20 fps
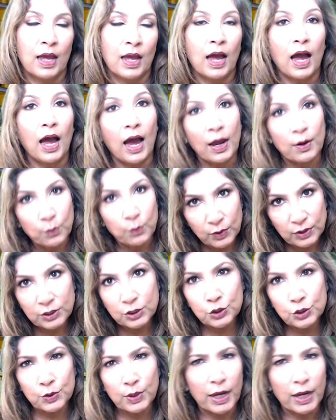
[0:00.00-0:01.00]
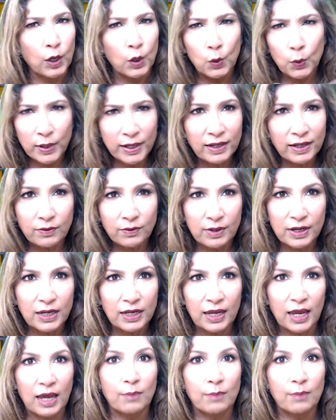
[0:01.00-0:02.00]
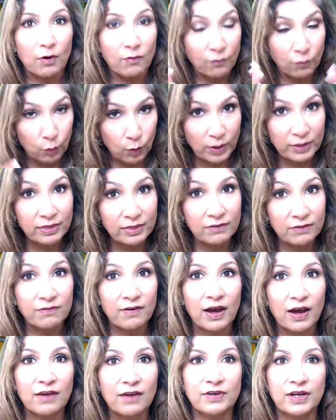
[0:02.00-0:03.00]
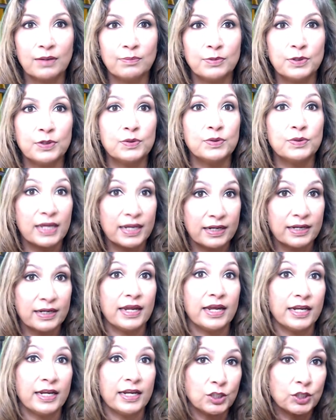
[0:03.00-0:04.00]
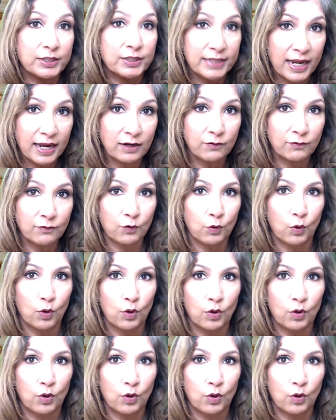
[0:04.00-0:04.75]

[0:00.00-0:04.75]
I will do a quick recap of what the 5 W's and H stand for.